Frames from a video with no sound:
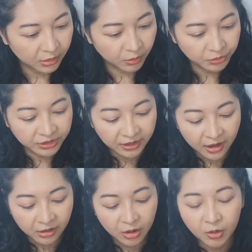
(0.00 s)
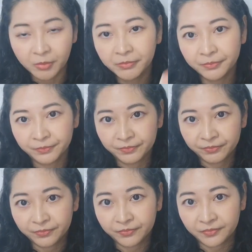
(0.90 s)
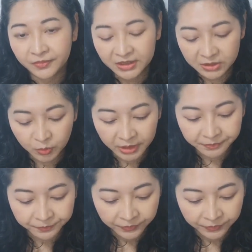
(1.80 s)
the Lancome, this one.